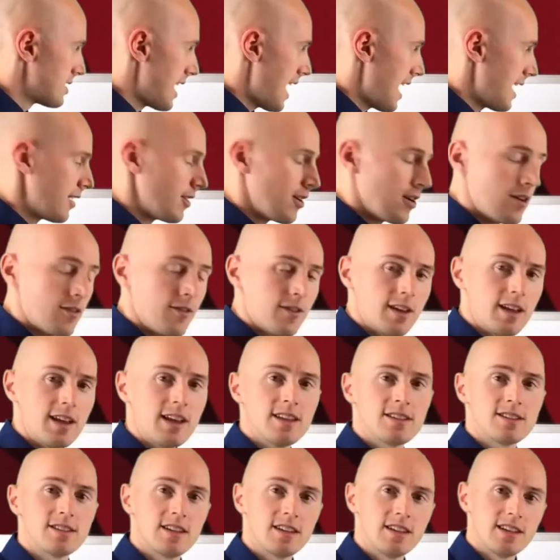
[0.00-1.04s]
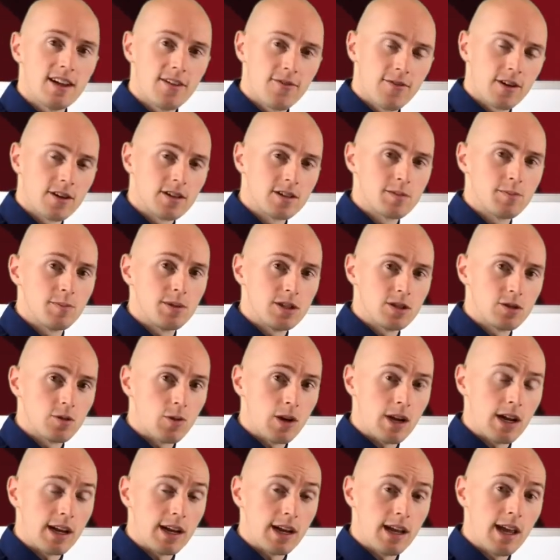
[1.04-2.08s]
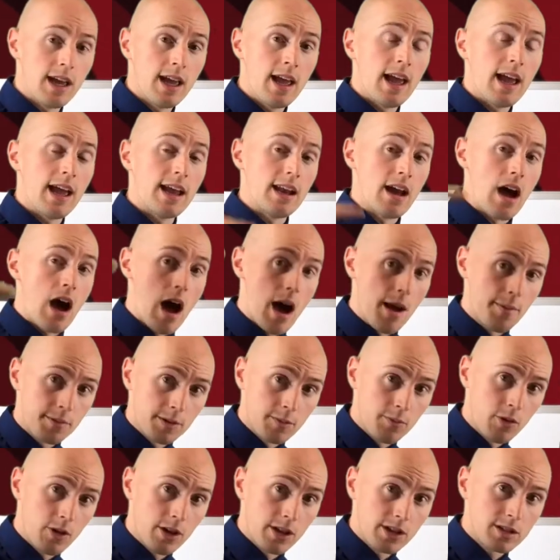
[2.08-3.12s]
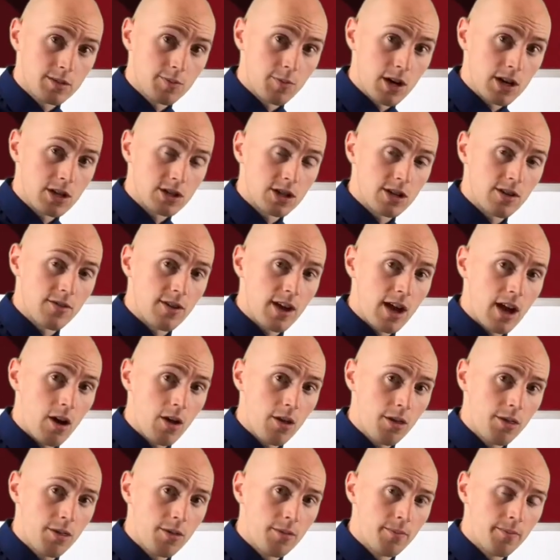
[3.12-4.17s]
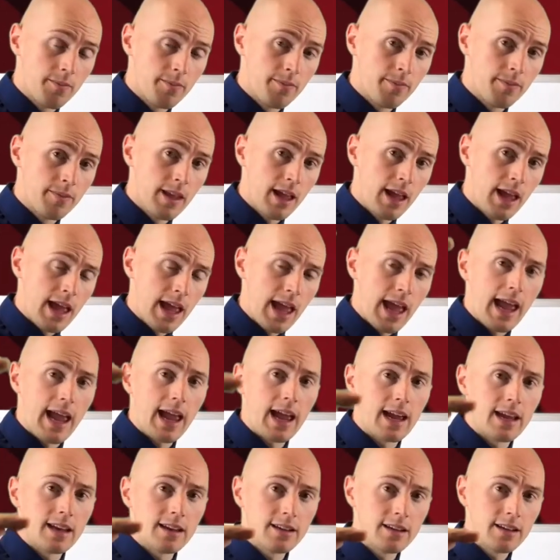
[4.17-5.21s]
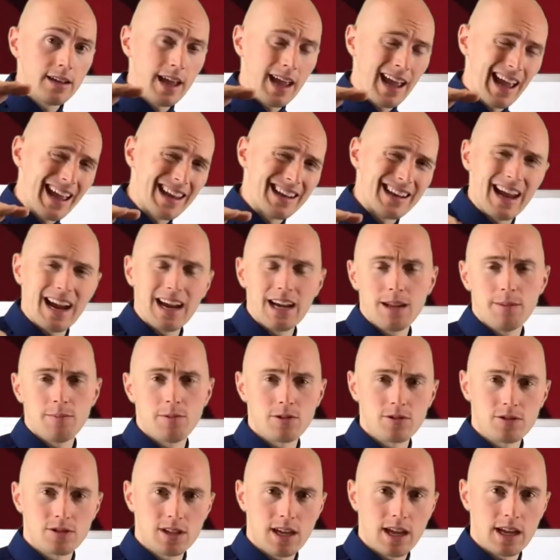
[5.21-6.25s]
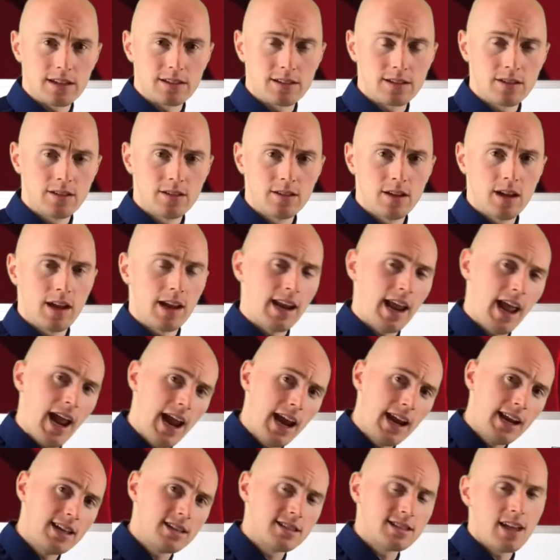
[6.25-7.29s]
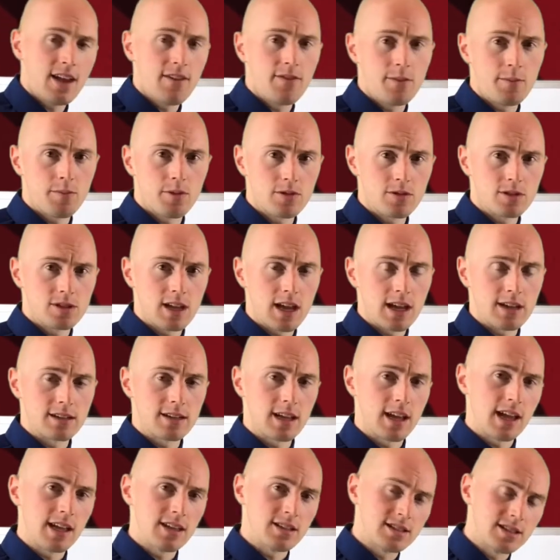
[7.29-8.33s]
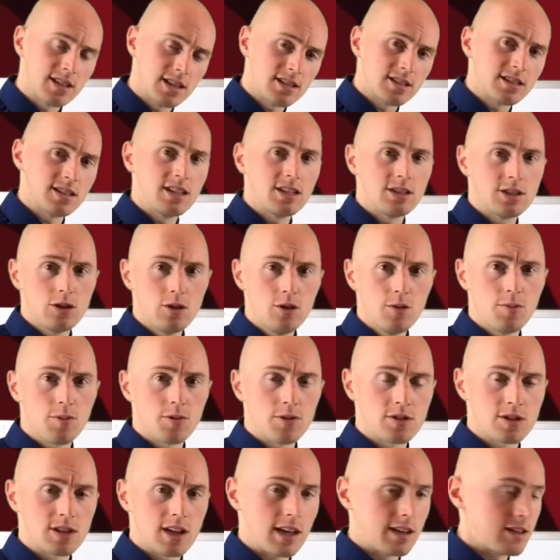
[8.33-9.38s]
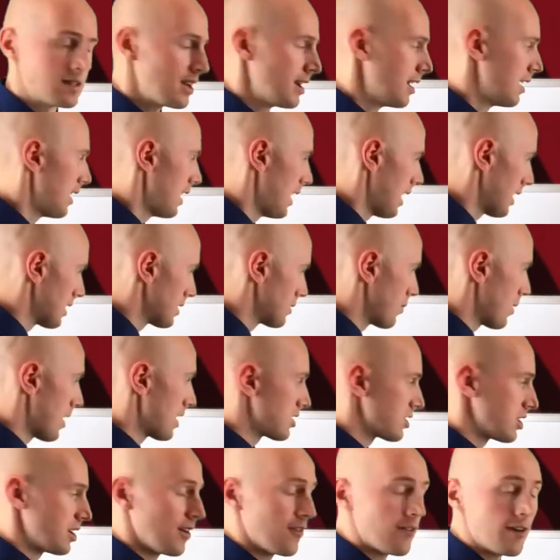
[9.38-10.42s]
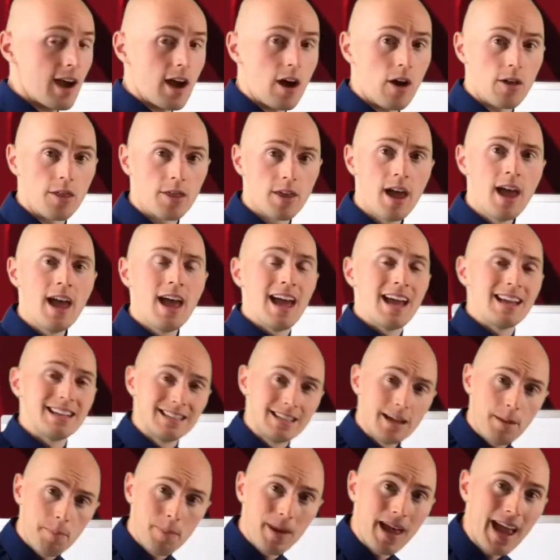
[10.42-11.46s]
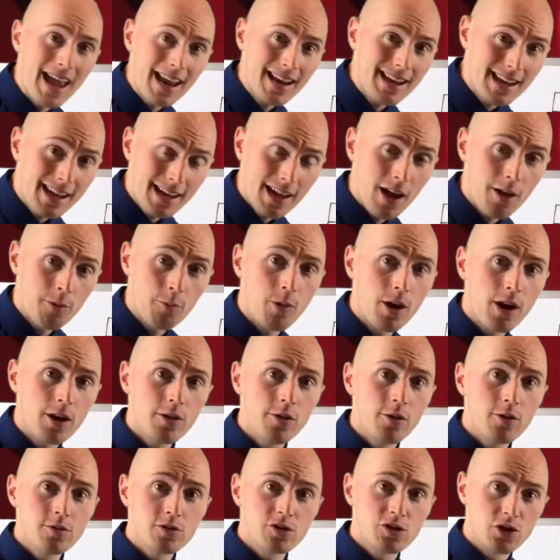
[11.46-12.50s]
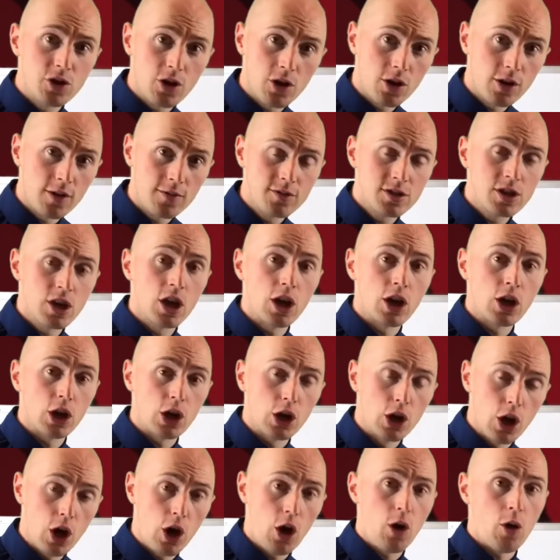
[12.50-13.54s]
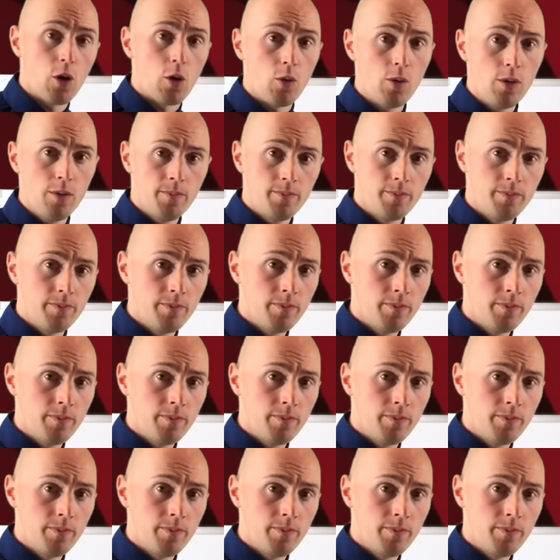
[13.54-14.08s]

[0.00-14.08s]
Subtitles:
that nerve is the difference between an optimal expression of health and a 90%, an 87%, a 62% expression of health. Depending on where those nerves go,